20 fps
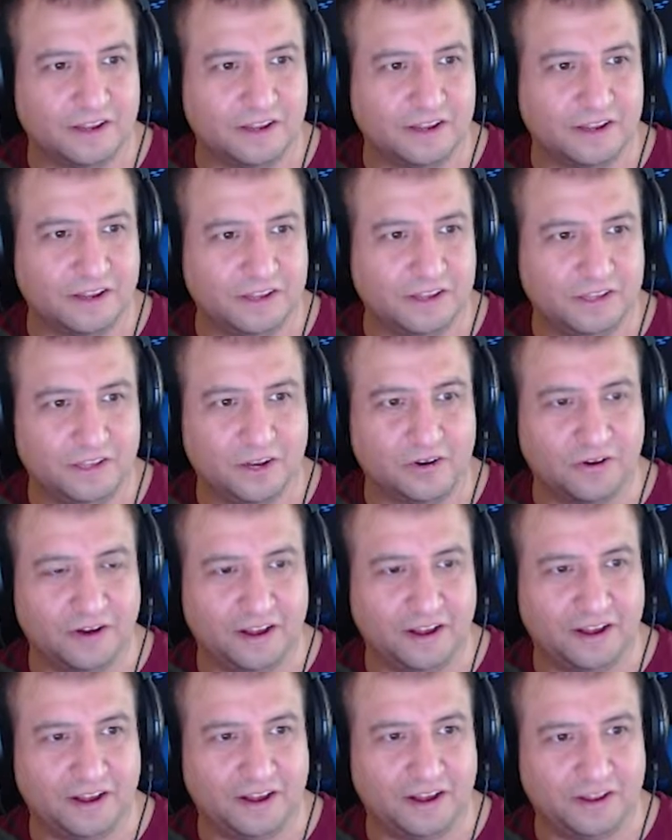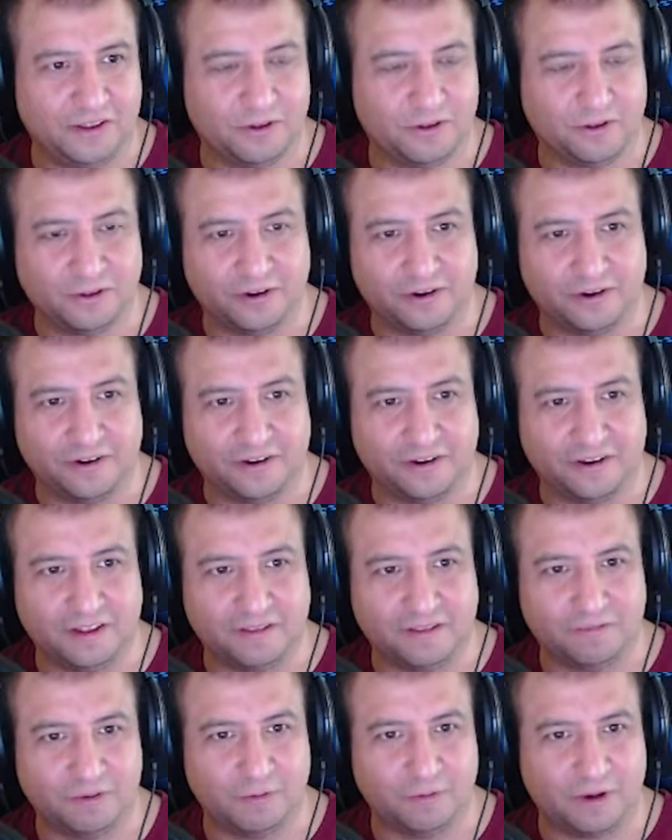You know, you'll learn
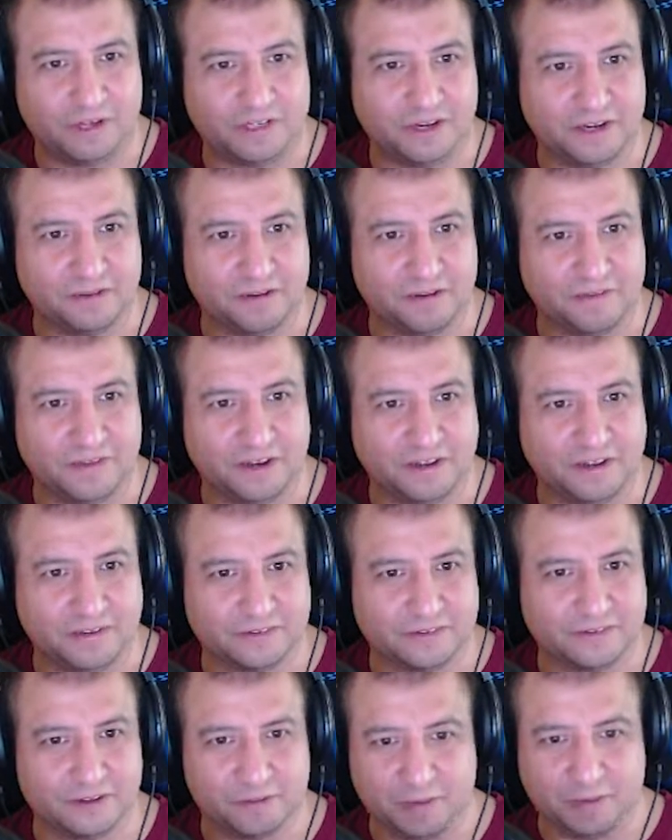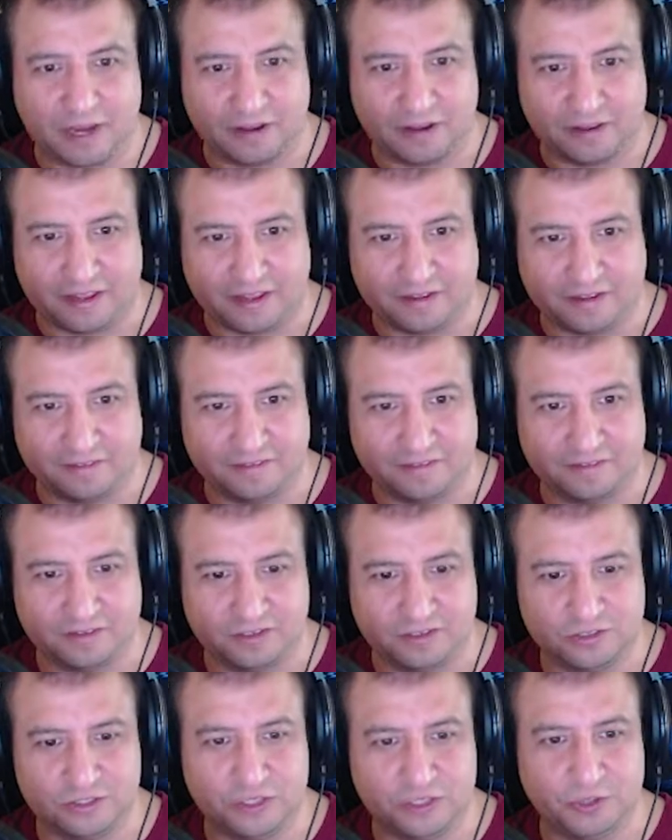if you watch any of my videos about like
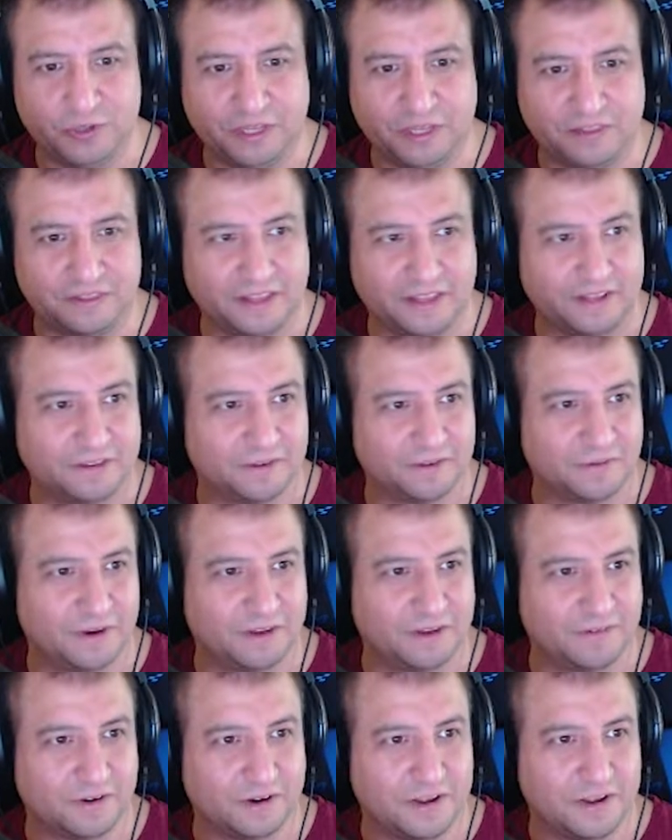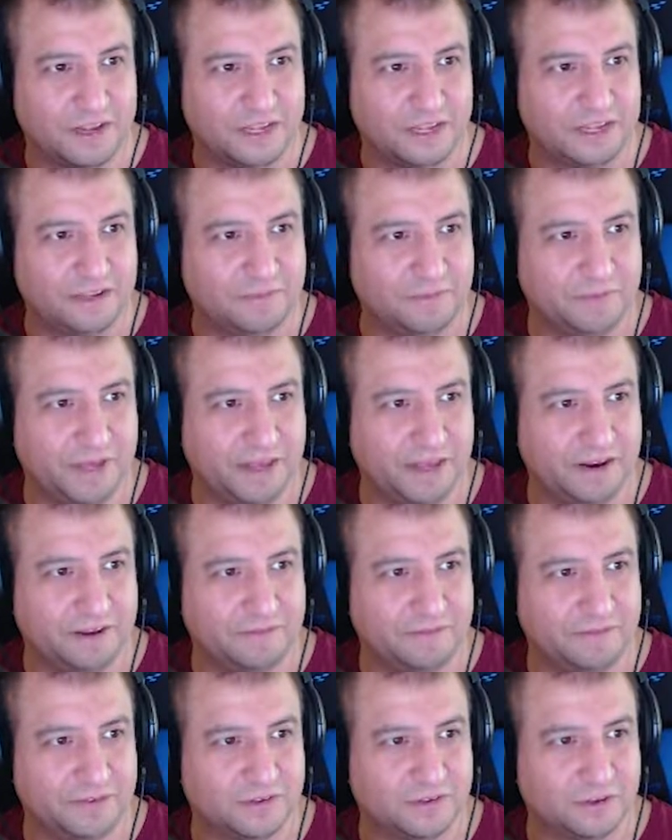tuning things or whatever. Man,
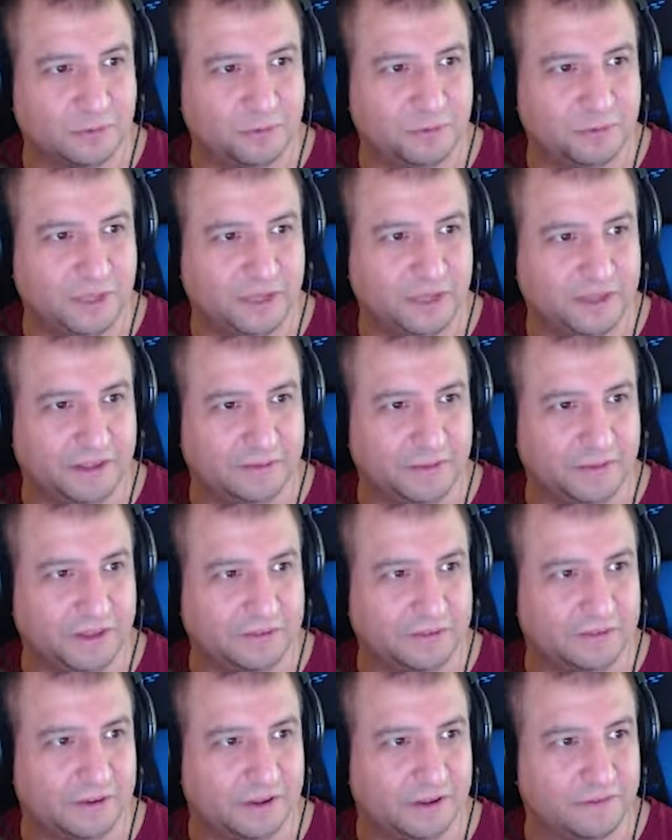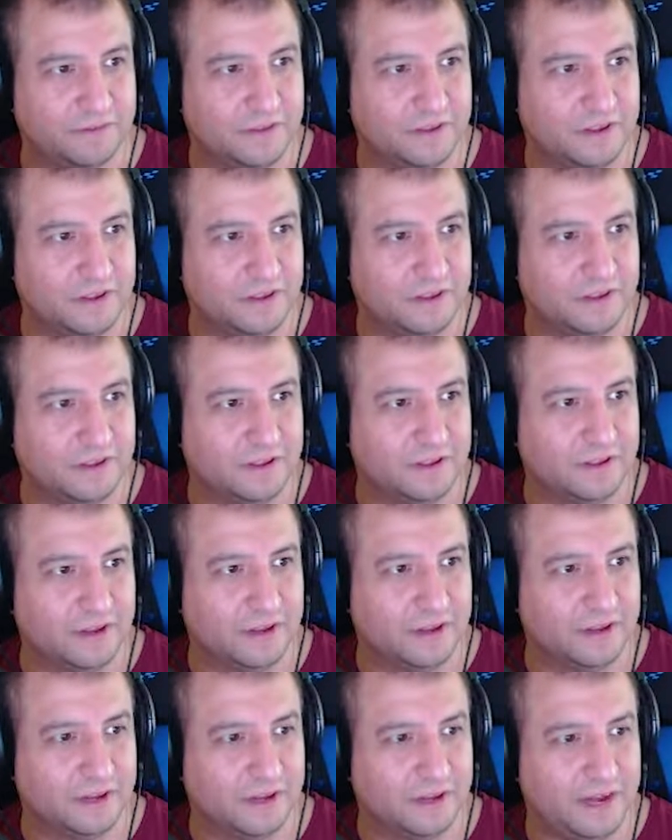I'm so picky about stuff.
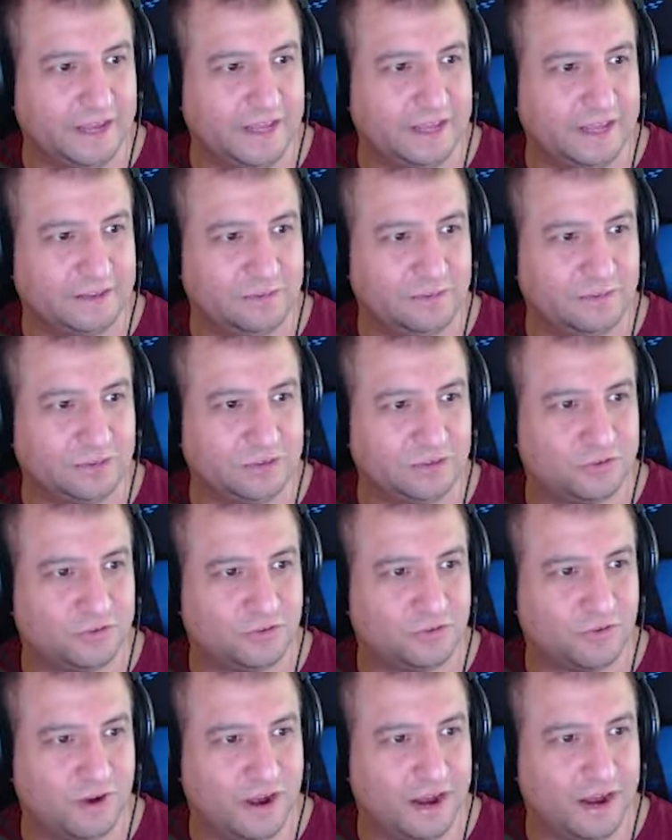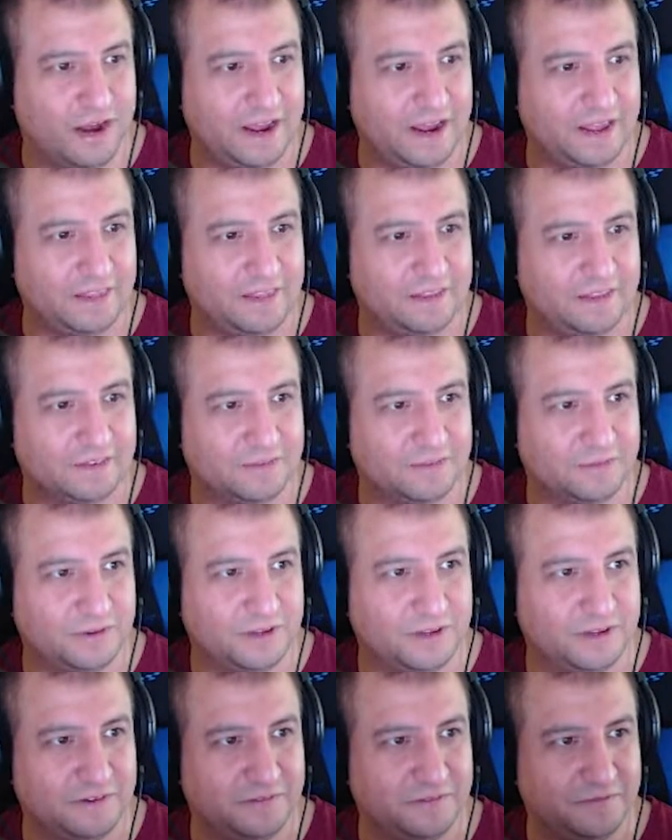I guess we'll try this
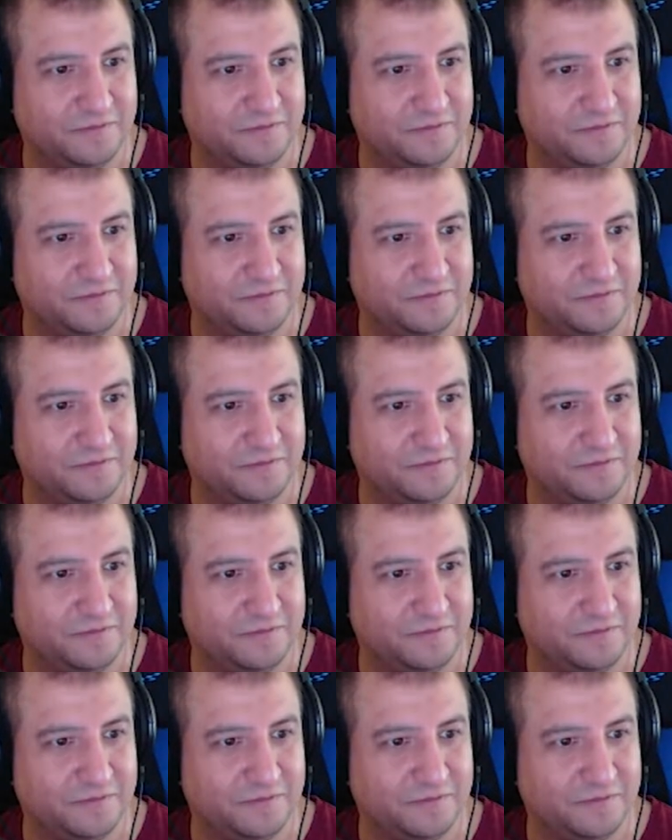one.